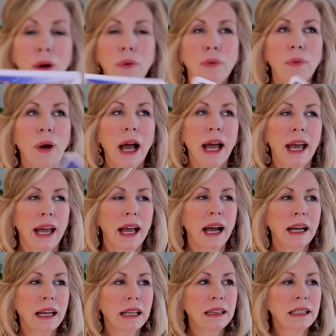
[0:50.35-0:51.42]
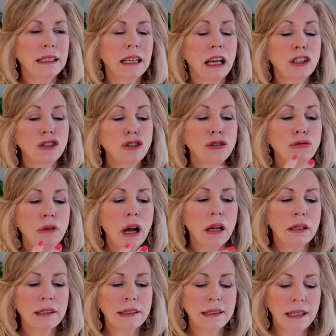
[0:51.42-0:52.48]
away i got this
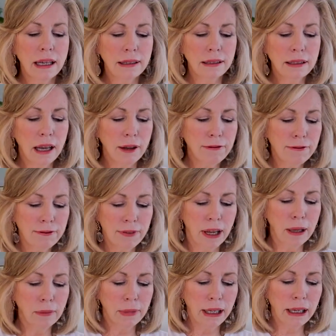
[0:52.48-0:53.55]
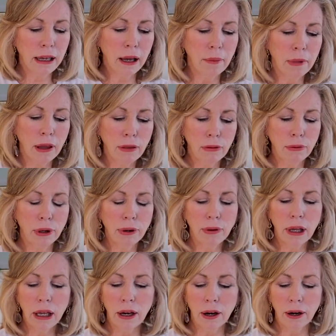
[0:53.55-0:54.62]
strong sense of family coming through
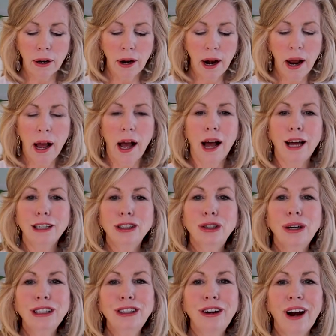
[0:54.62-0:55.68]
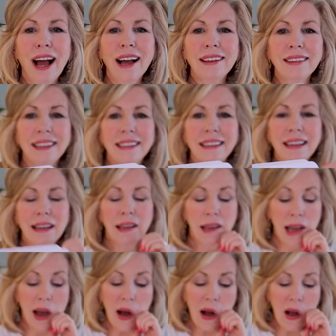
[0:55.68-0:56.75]
here uh, treasure island
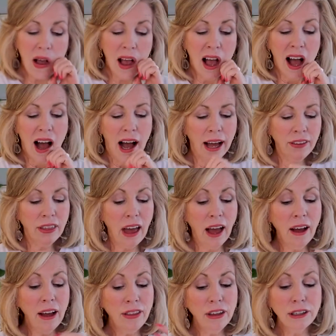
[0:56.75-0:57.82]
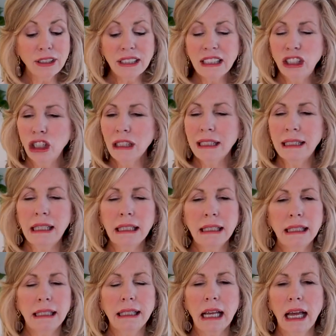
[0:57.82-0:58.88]
yeah. I, uh, there's just
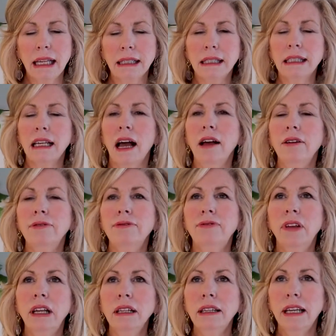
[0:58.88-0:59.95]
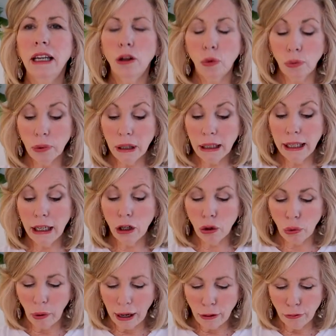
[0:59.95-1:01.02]
this sense of feeling really
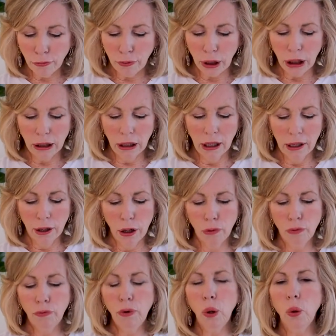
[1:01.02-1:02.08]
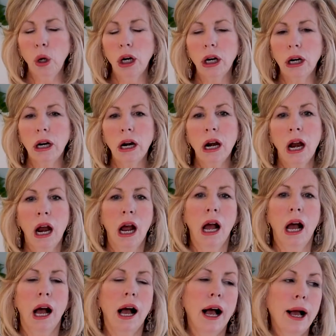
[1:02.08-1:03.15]
grateful for
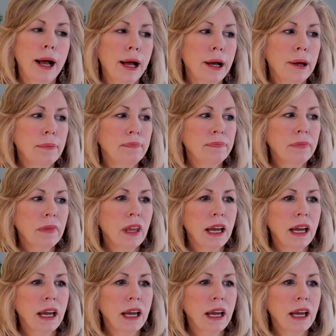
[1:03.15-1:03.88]
um,